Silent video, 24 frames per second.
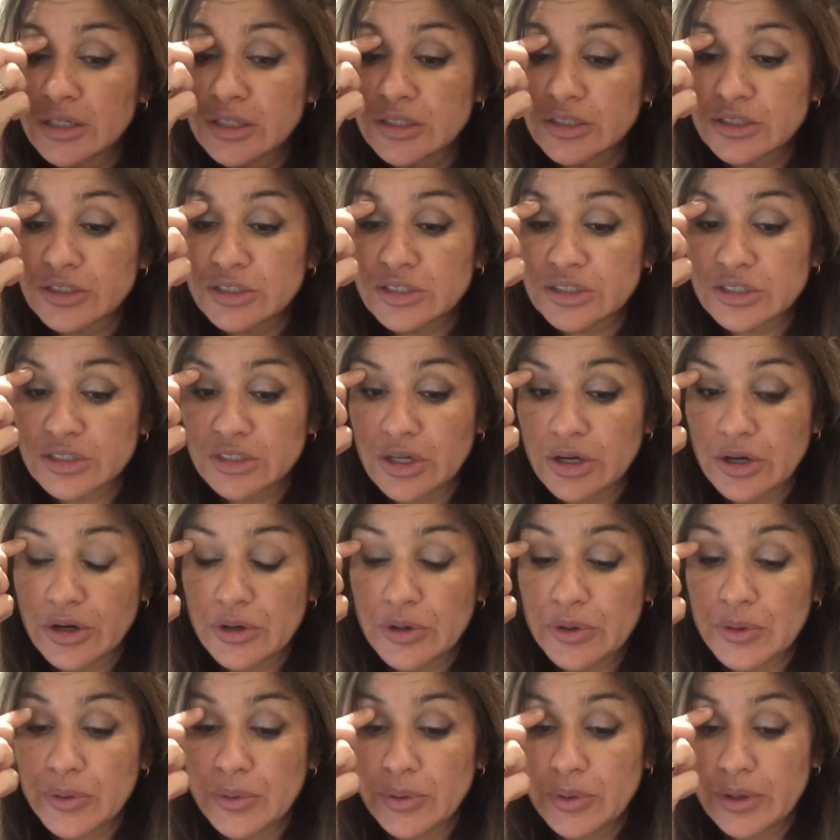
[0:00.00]

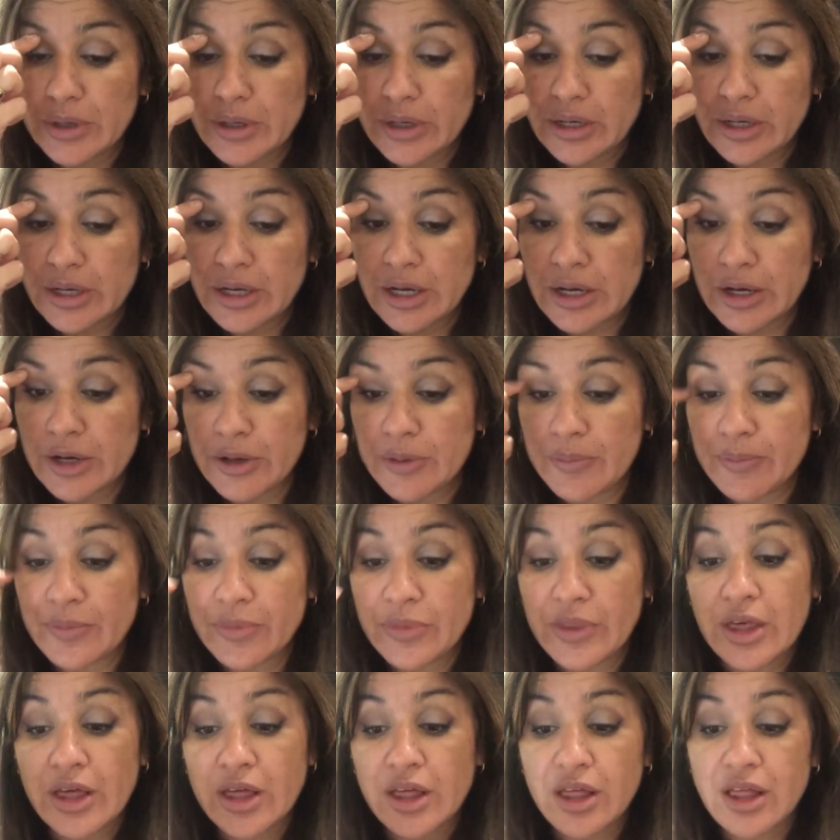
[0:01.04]
So
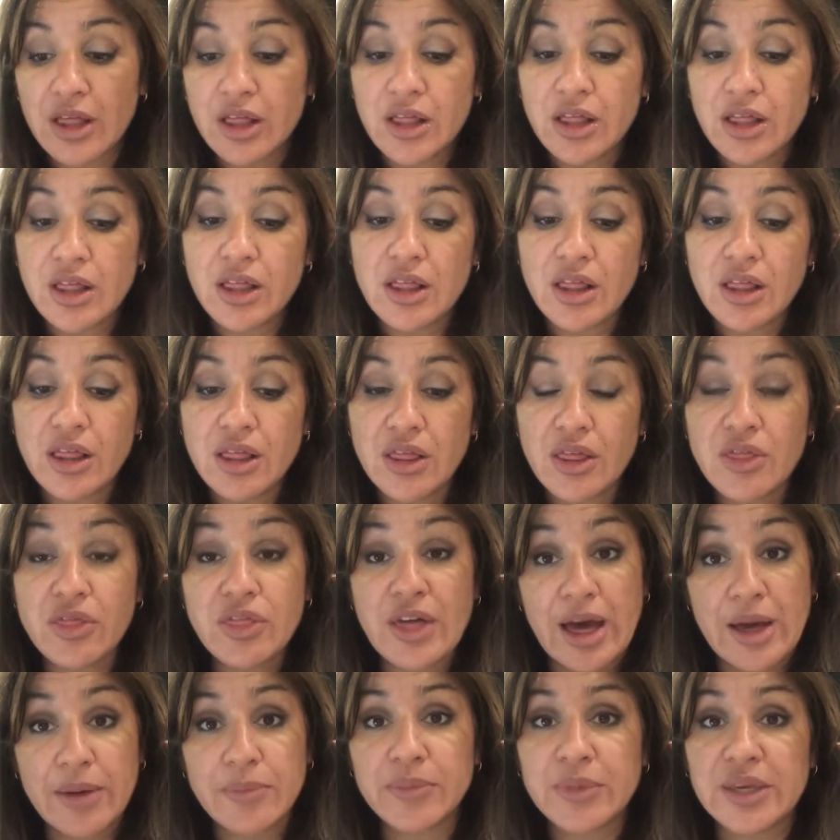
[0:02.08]

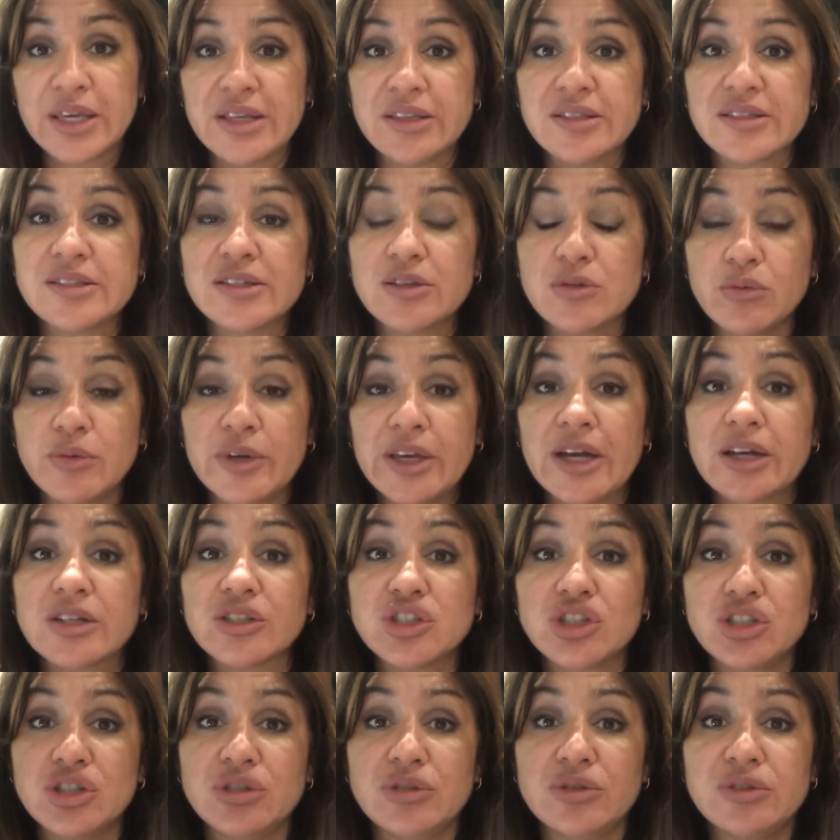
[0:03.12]
that means that we are
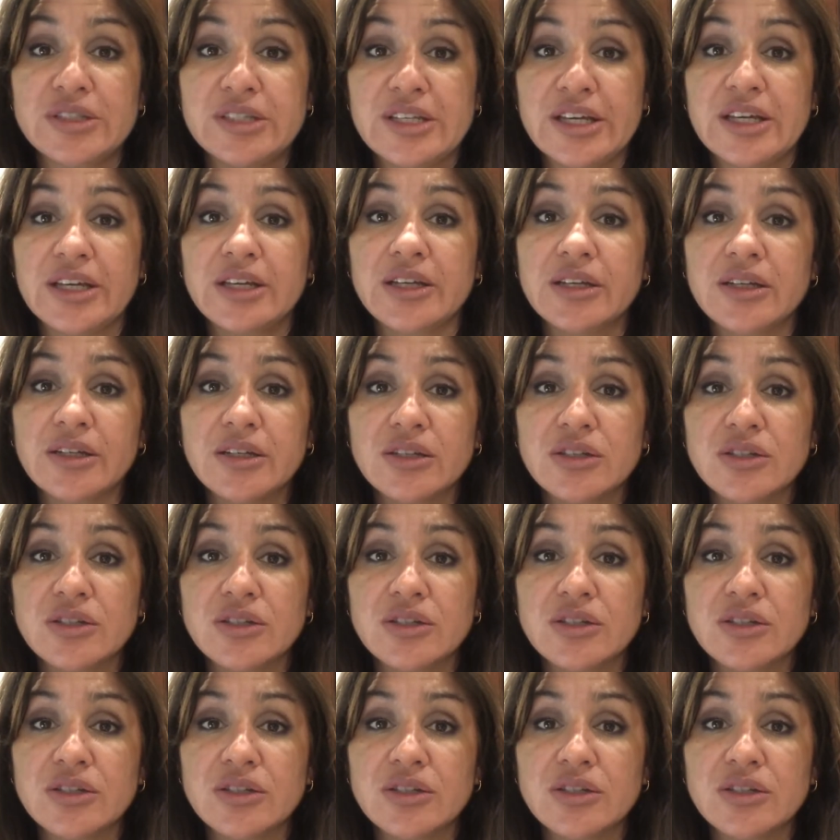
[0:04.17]
choosing